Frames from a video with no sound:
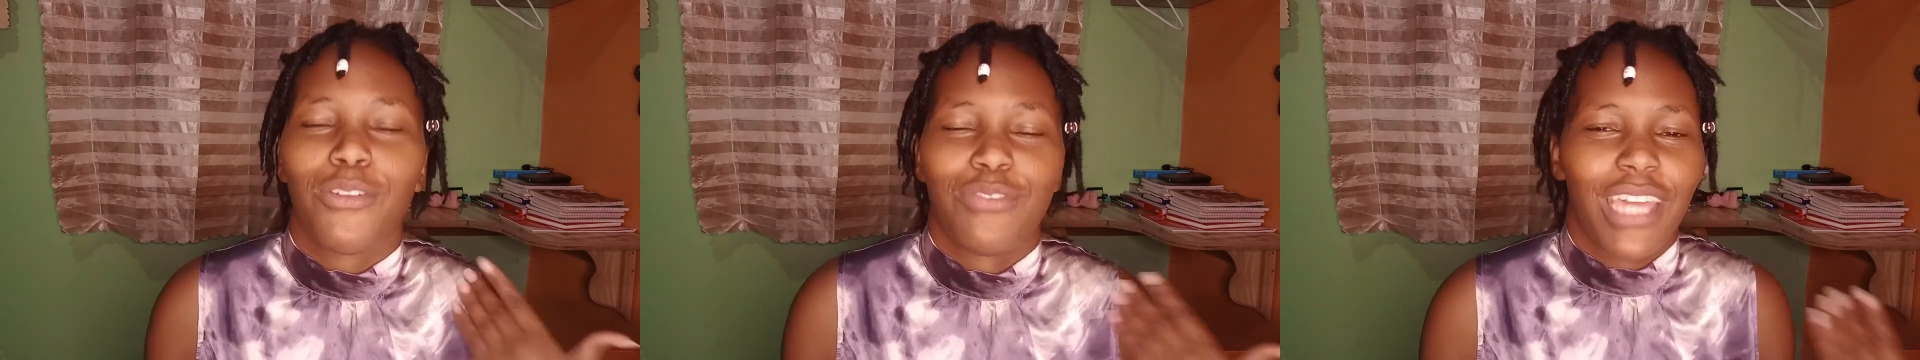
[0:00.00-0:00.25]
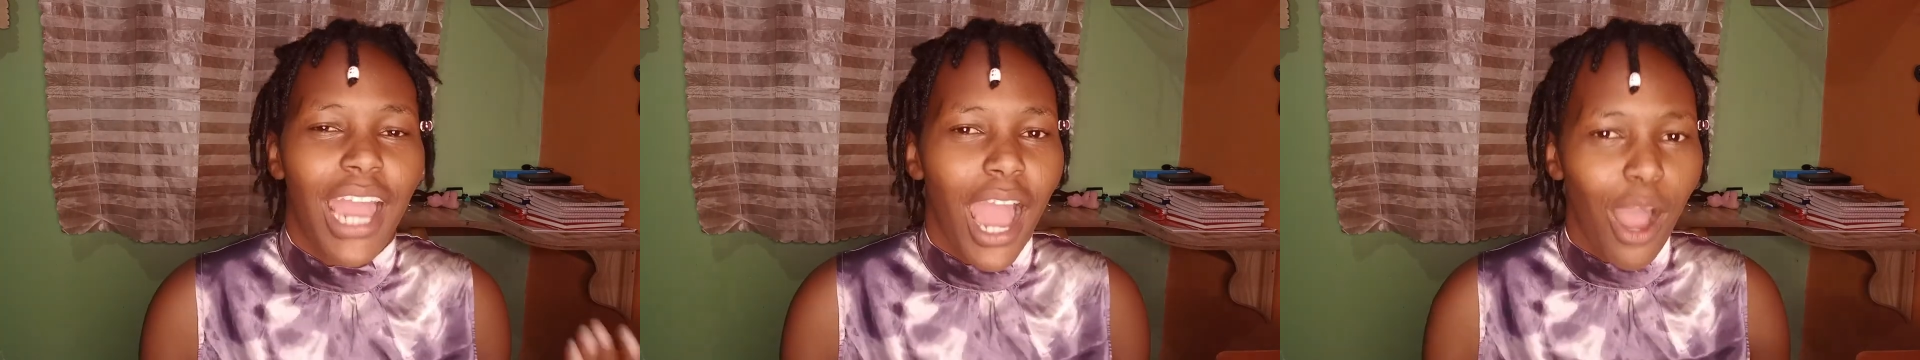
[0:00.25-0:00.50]

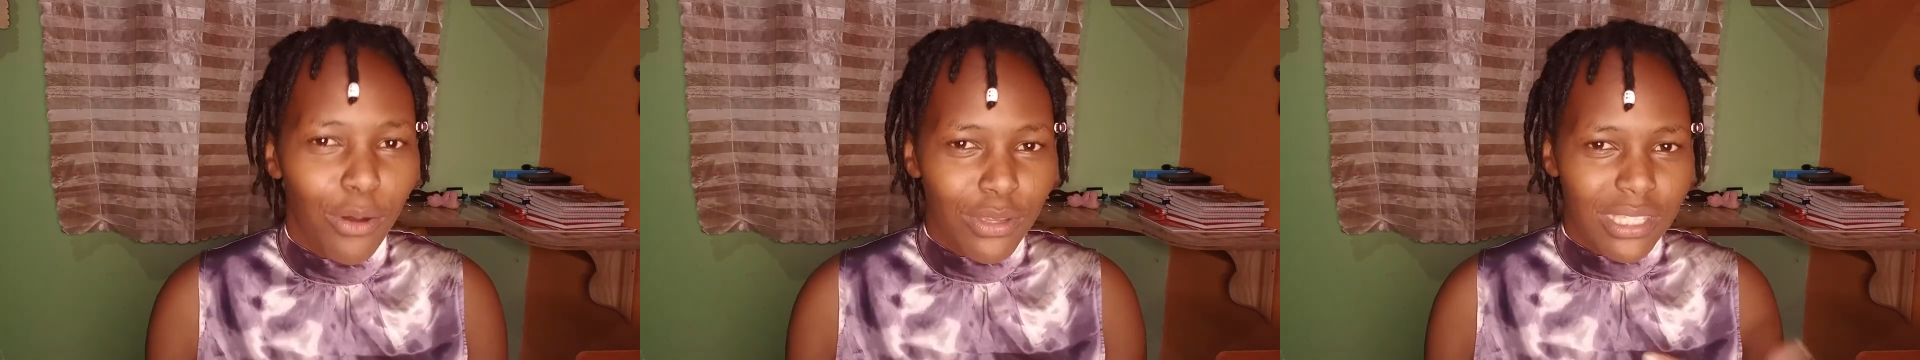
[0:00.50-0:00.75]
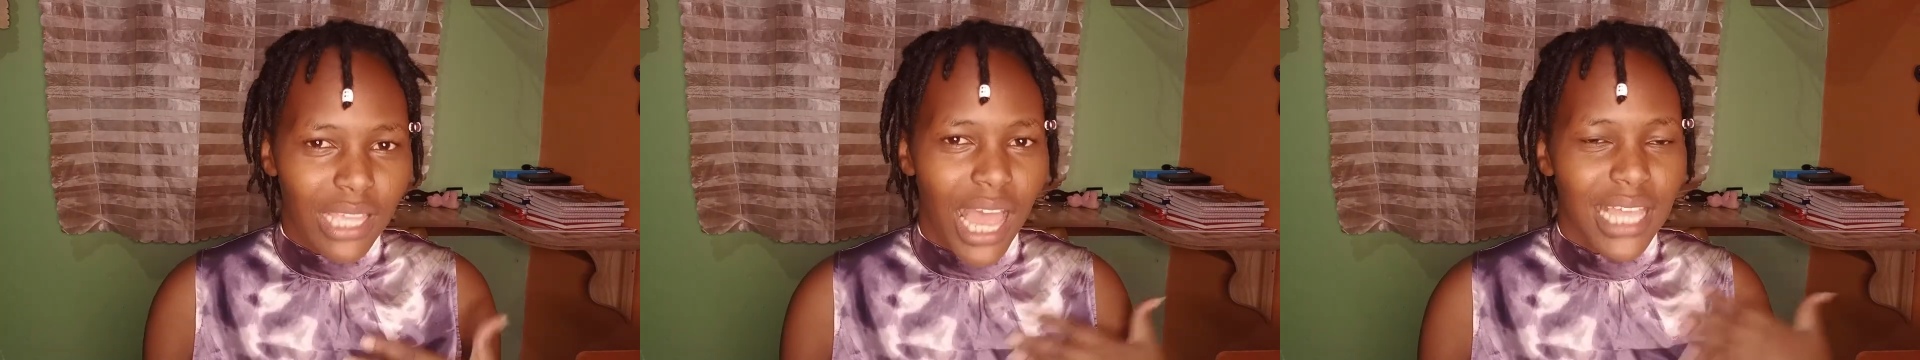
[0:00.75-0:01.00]
of the
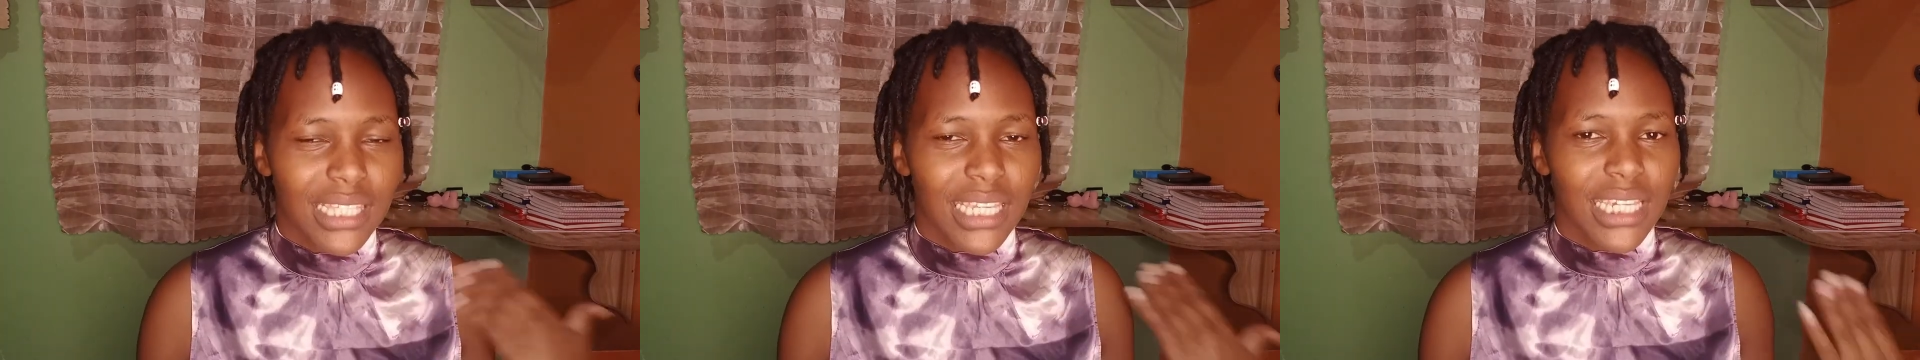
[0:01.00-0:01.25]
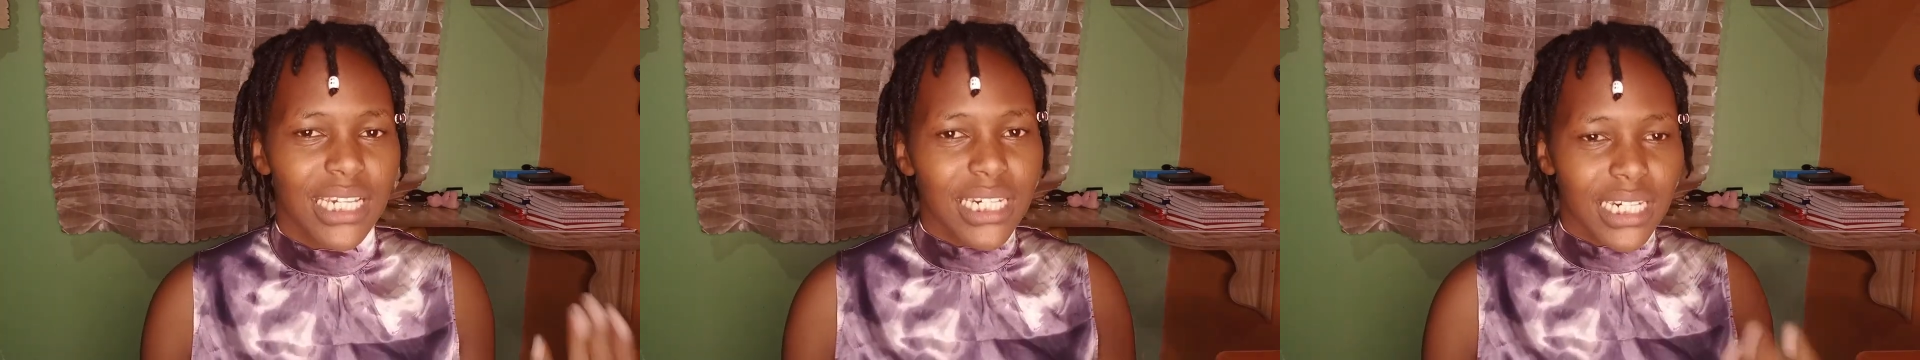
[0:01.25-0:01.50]
house has
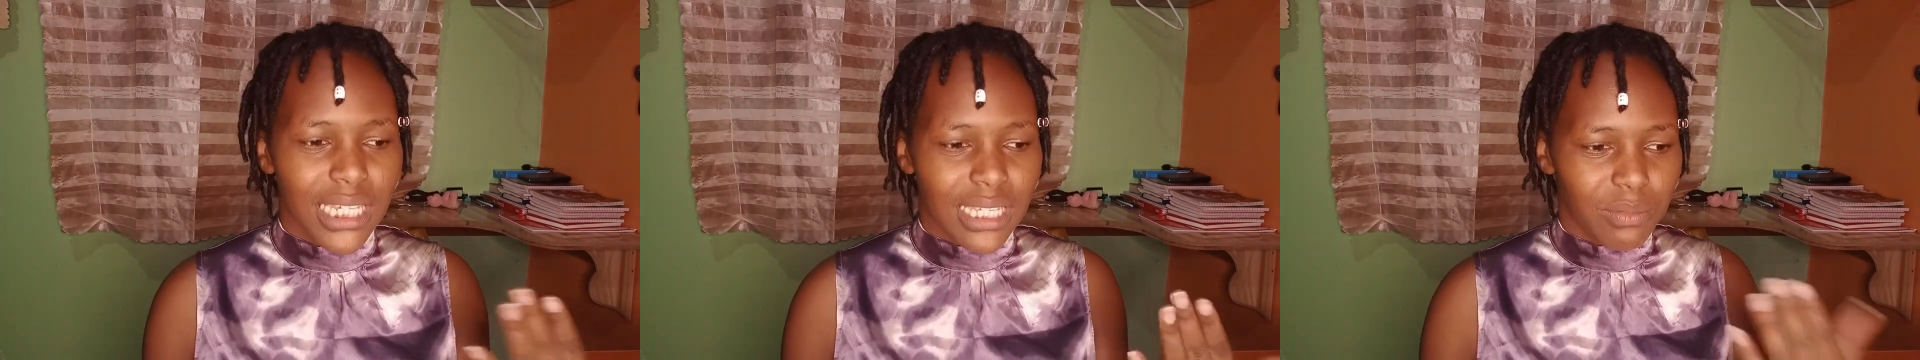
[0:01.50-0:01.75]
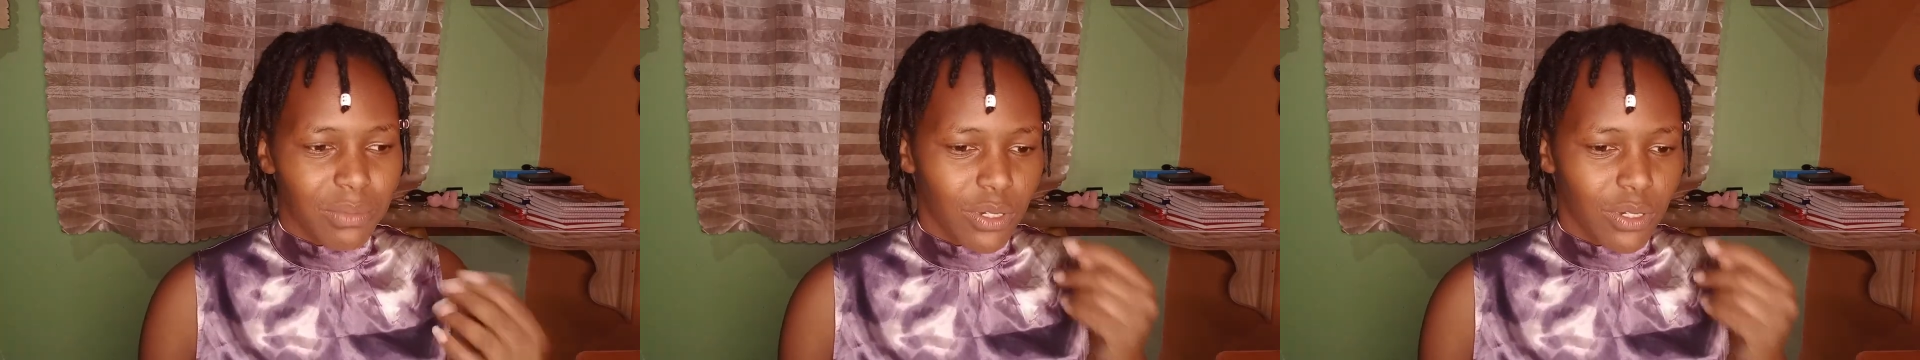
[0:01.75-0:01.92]
increased,